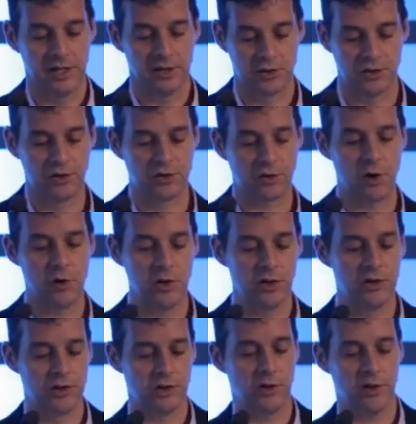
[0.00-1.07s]
control and
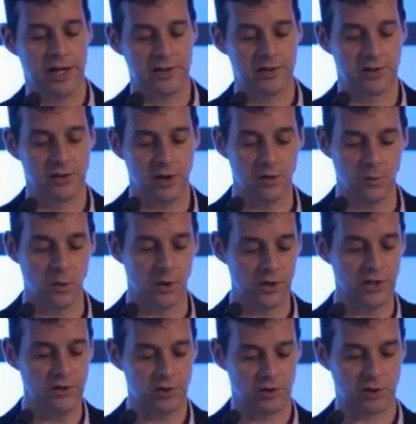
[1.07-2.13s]
choice of what
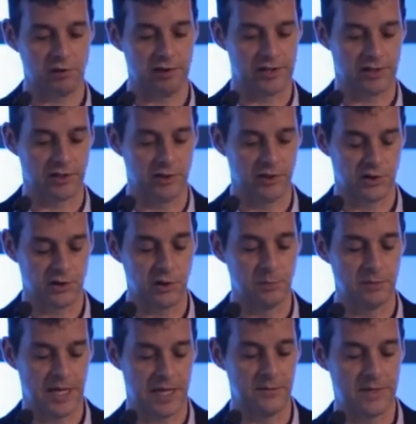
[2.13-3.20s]
news stories are
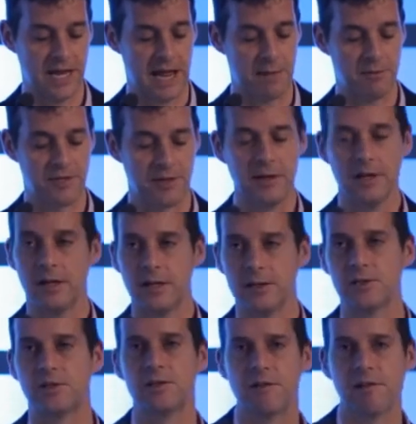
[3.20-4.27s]
consumed in depth.
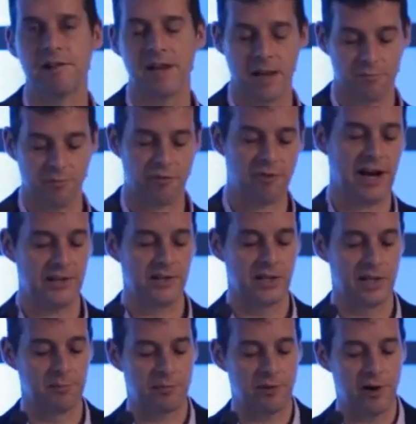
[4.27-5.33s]
This is a very
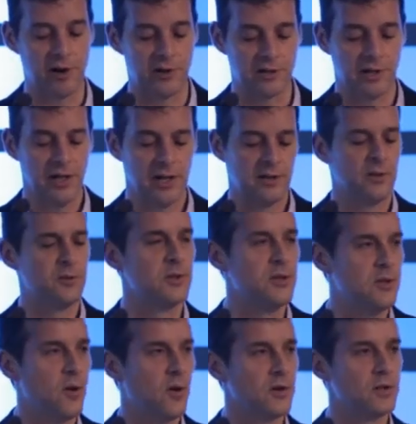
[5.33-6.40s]
practical approach. There was
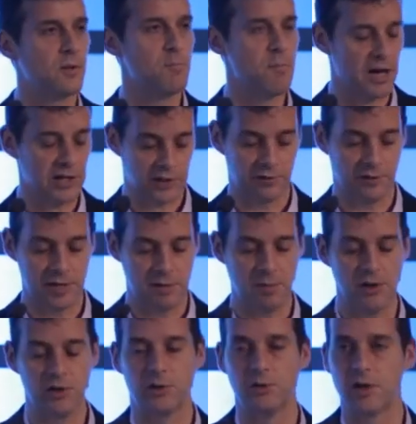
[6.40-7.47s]
not much of an
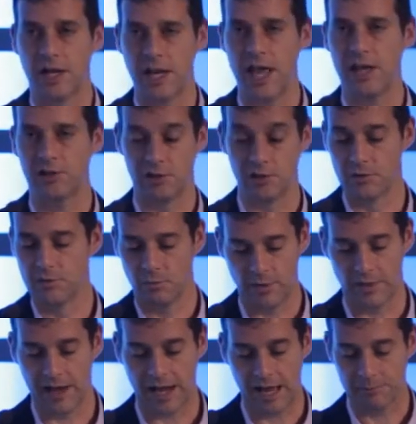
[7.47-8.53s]
emotional connection
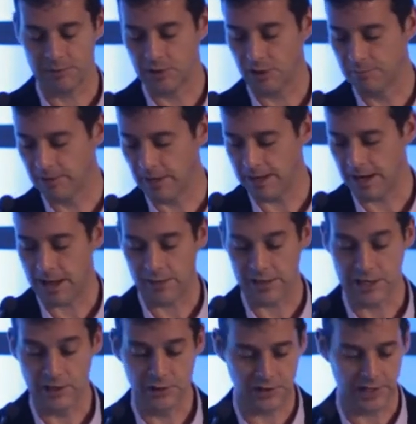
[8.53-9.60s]
with a laptop and how they
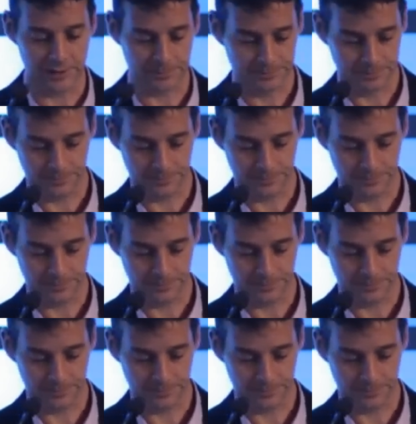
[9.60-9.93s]
use it.